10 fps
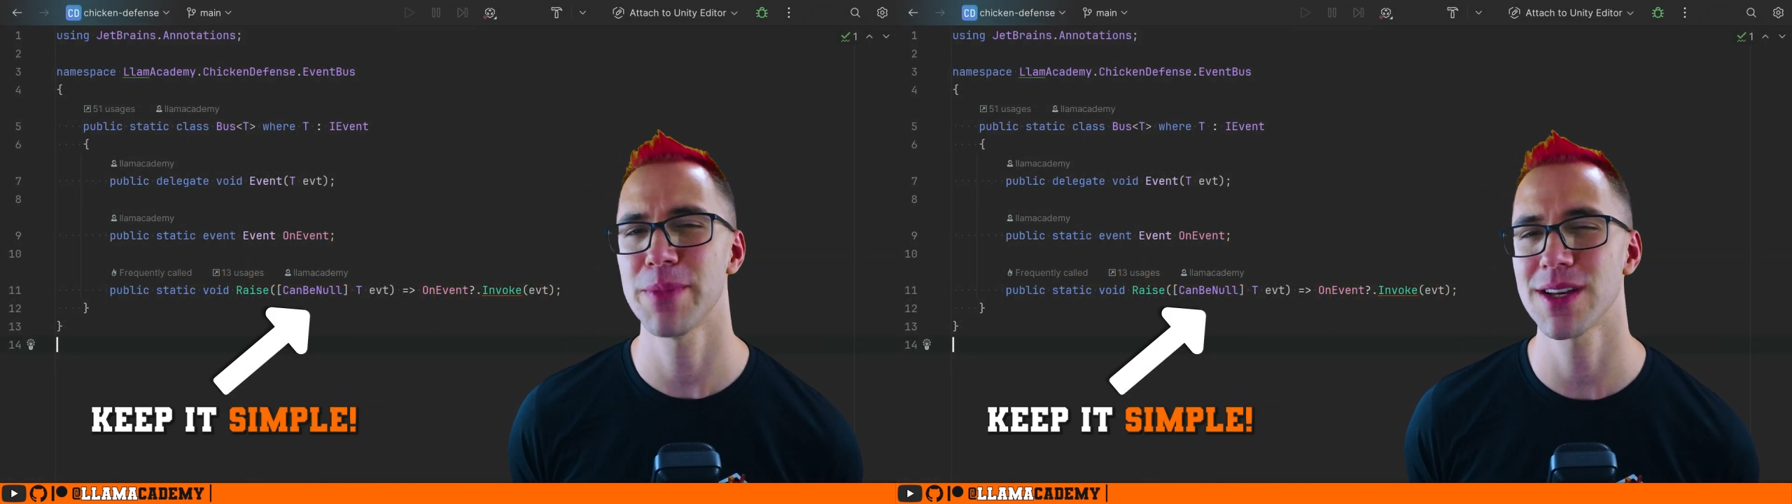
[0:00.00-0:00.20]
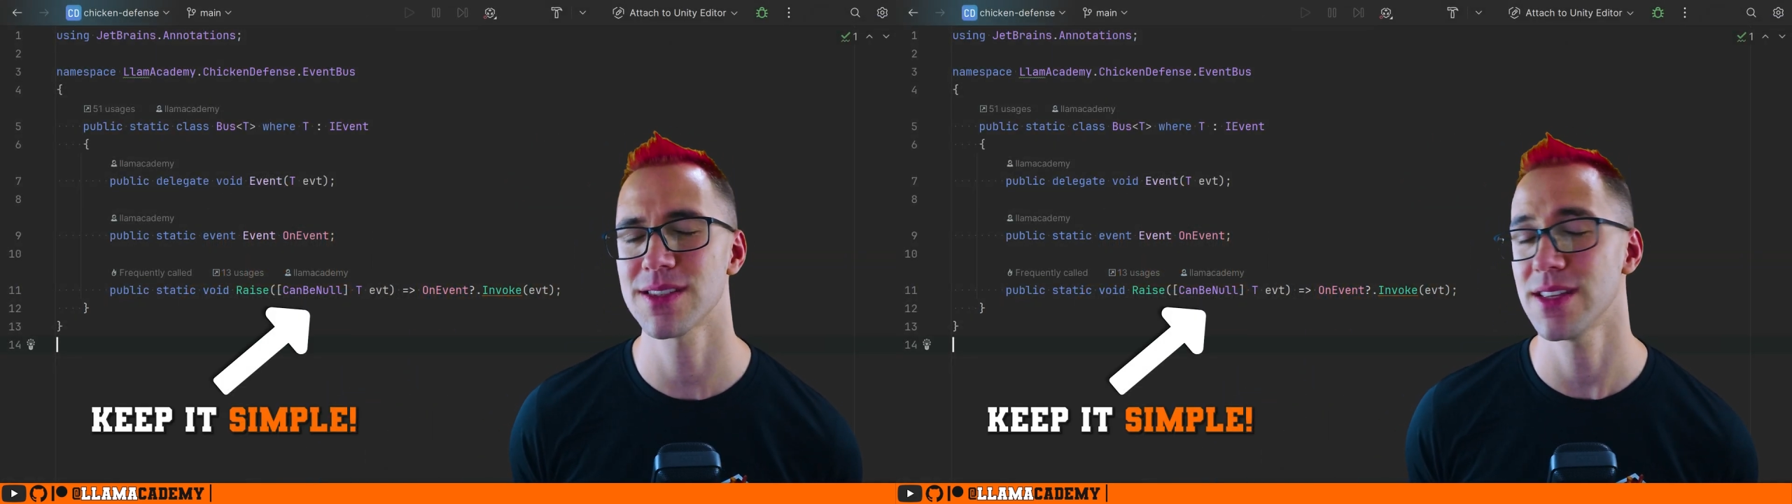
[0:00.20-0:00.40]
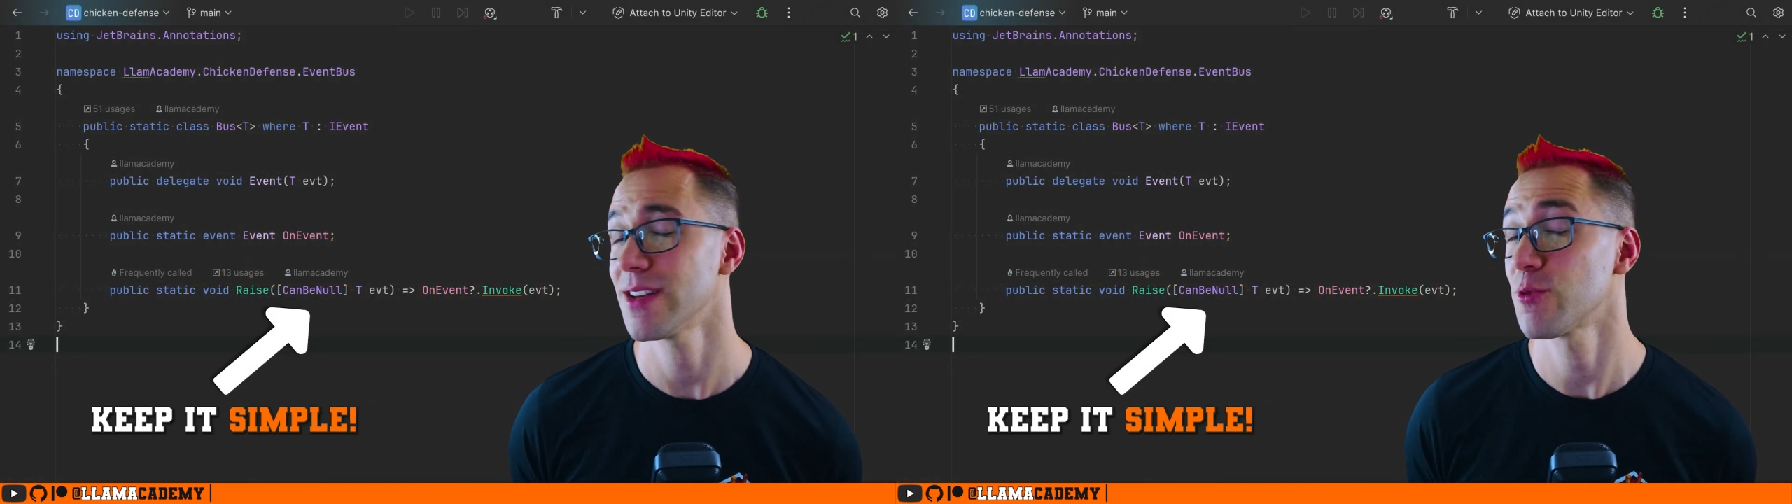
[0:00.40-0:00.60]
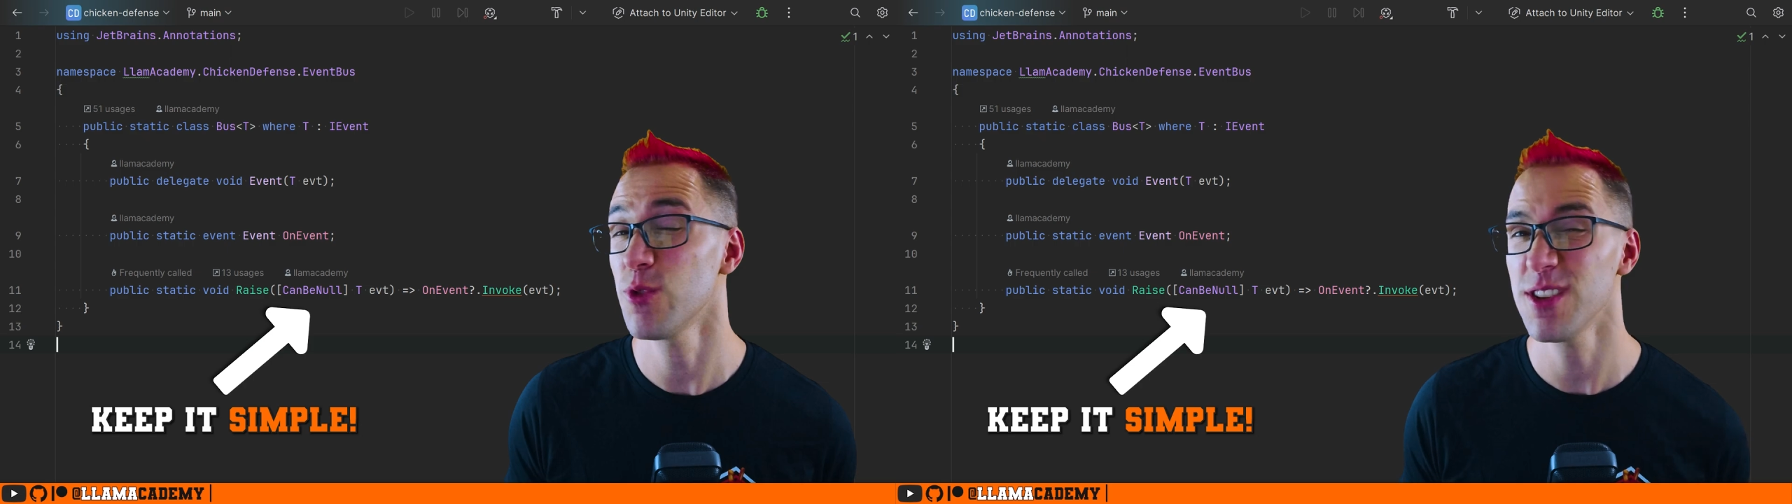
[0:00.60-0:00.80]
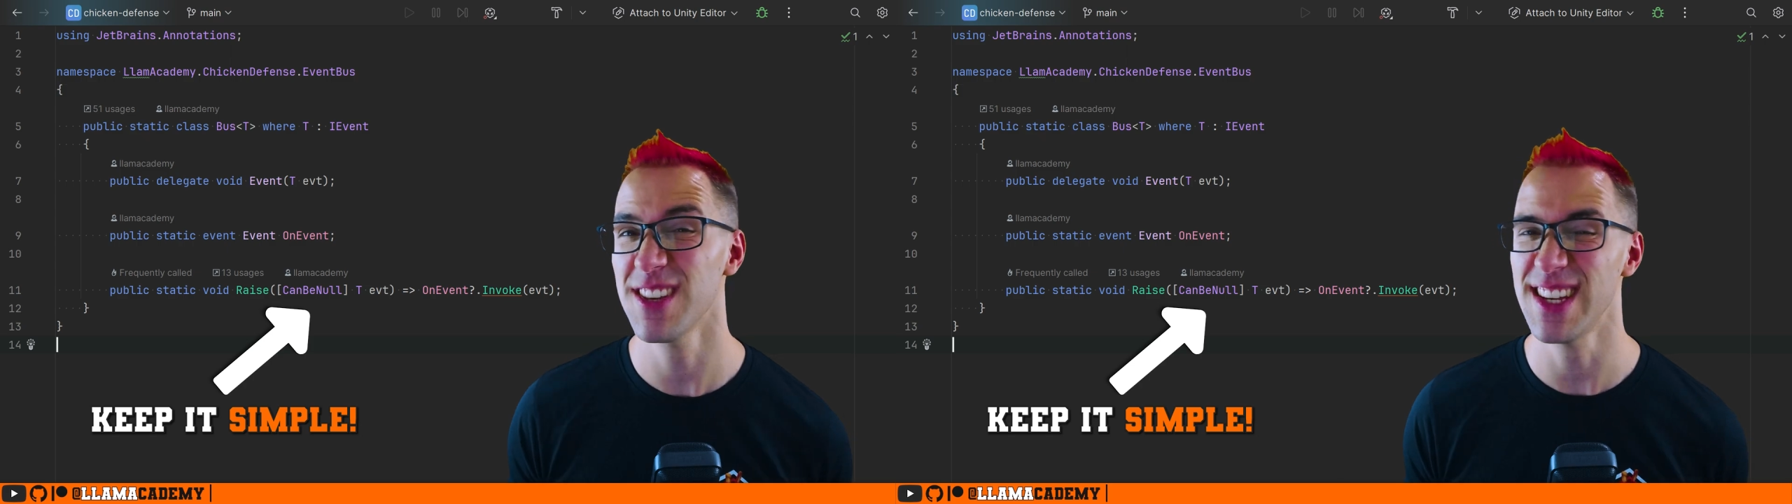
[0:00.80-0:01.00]
bus than I
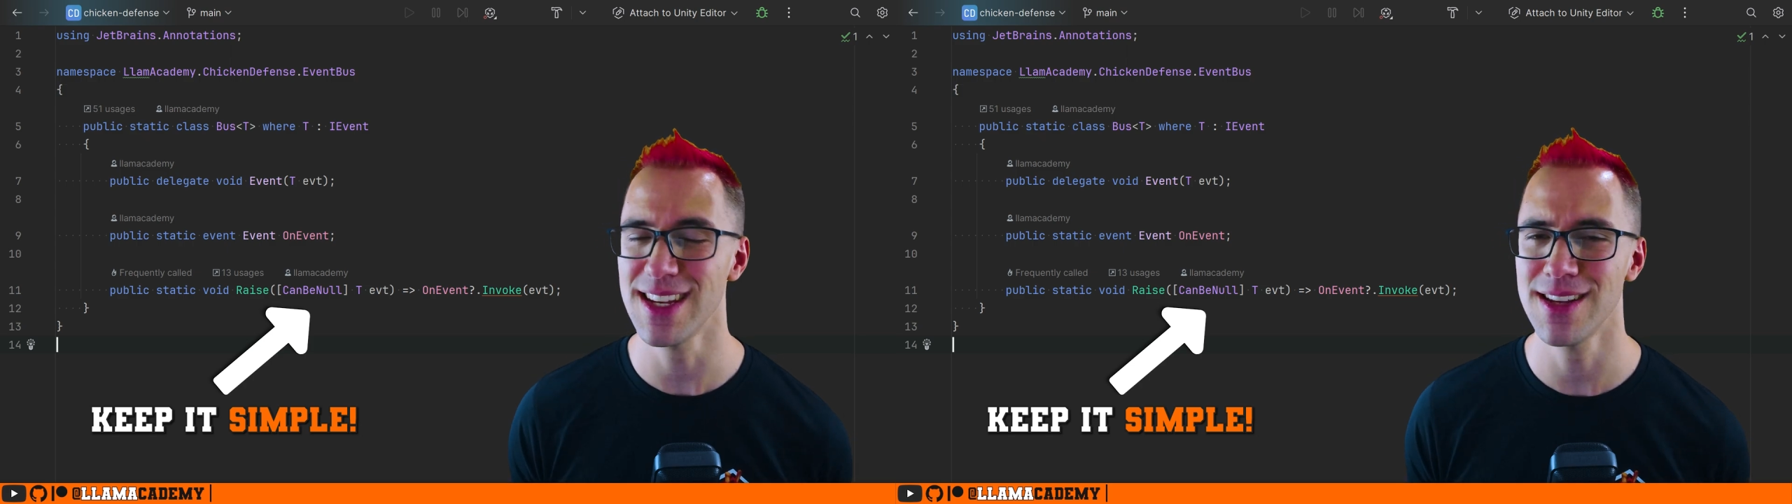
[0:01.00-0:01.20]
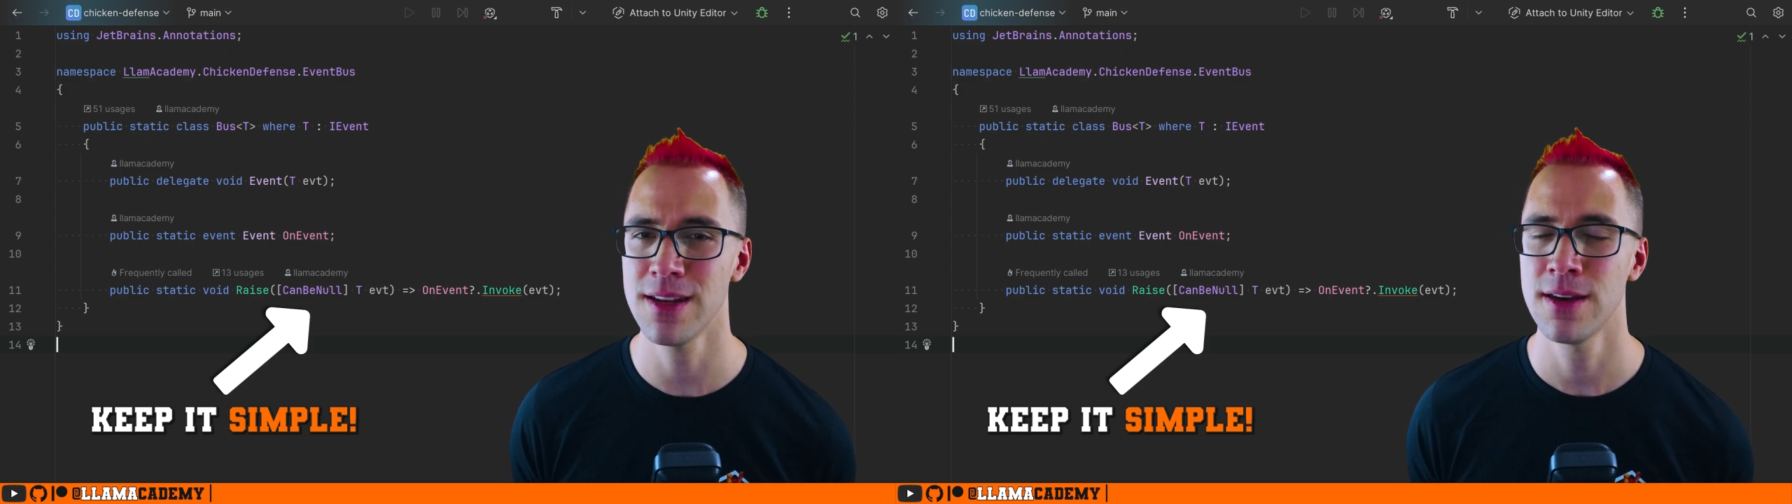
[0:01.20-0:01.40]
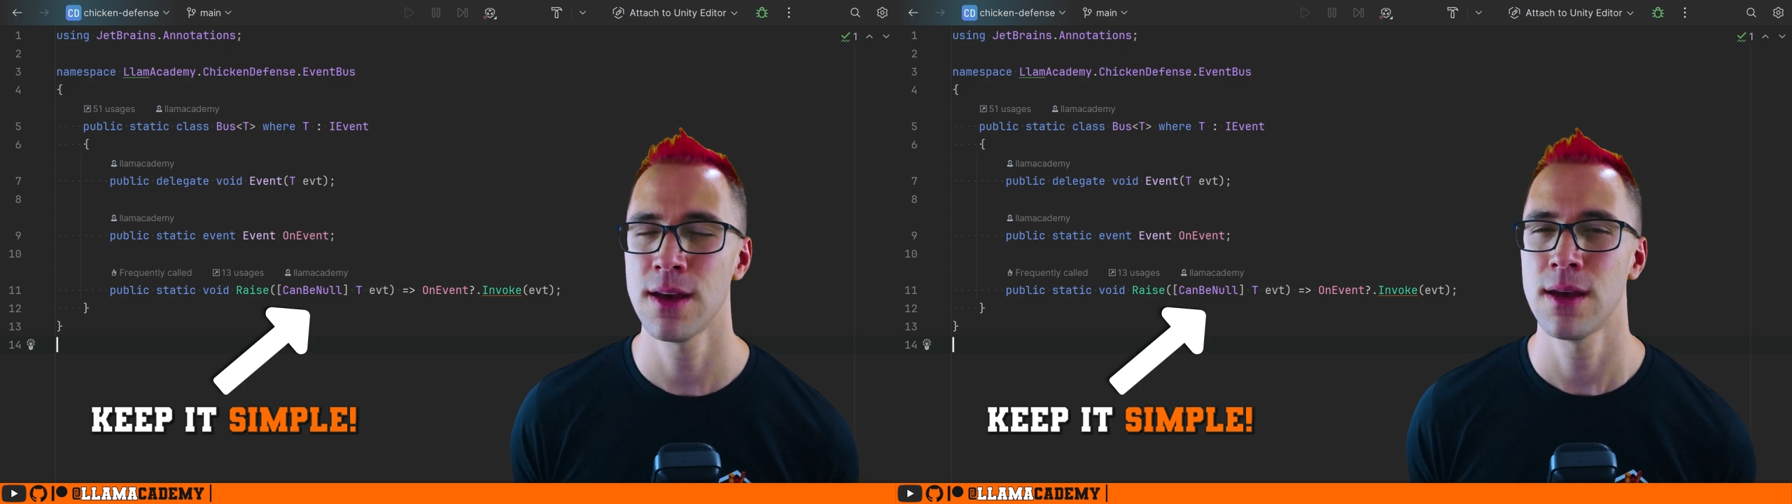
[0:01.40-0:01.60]
really needed